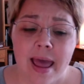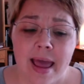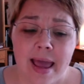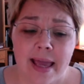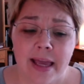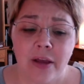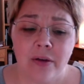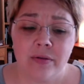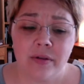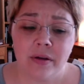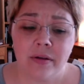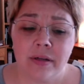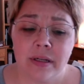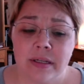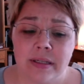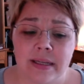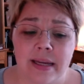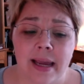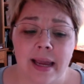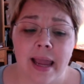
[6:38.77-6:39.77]
He goes on to
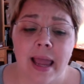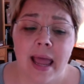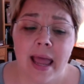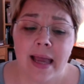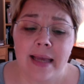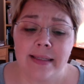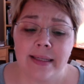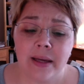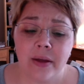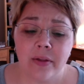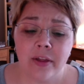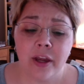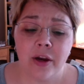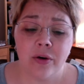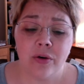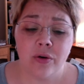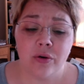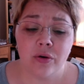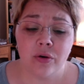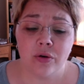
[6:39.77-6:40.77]
say, as healthcare
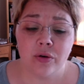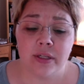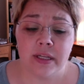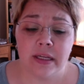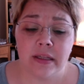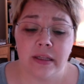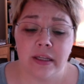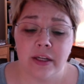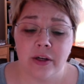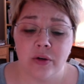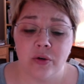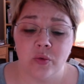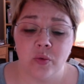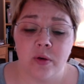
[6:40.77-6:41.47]
and nursing leaders,